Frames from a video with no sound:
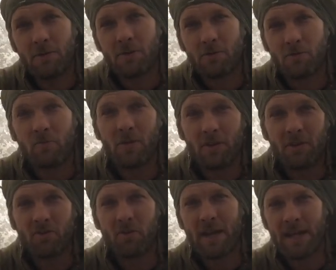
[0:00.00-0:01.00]
you're really
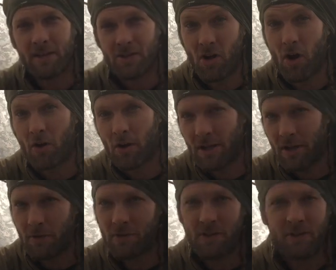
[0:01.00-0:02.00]
trained
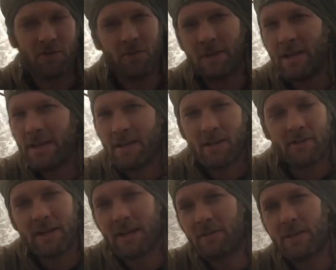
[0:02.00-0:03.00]
cardio, it
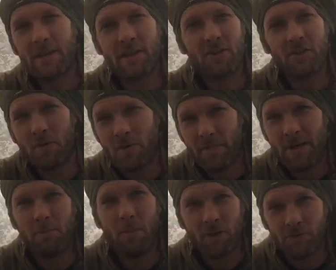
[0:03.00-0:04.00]
doesn't have anything to do with
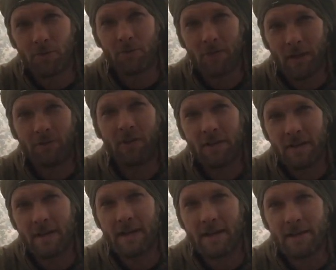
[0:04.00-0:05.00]
big muscles, I'll tell you
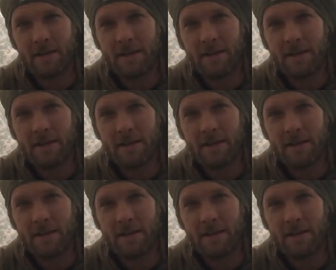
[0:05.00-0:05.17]
that.